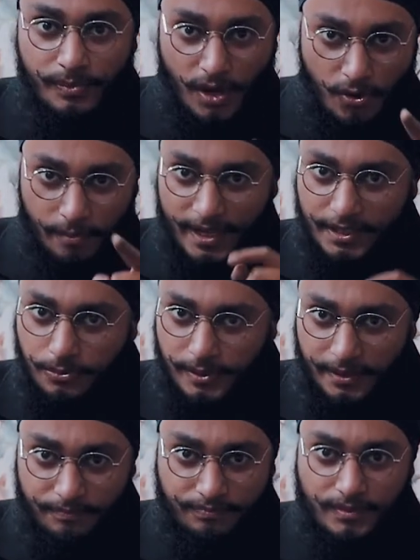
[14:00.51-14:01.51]
Oh, by the
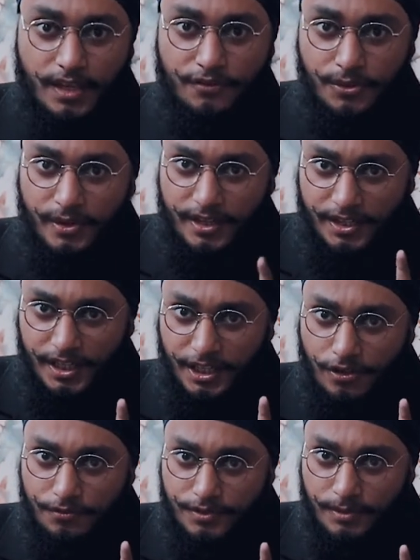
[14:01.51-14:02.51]
way, if you are in need
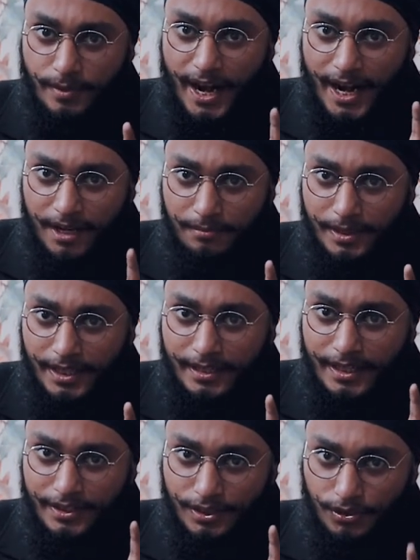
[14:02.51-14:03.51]
of some handmade leather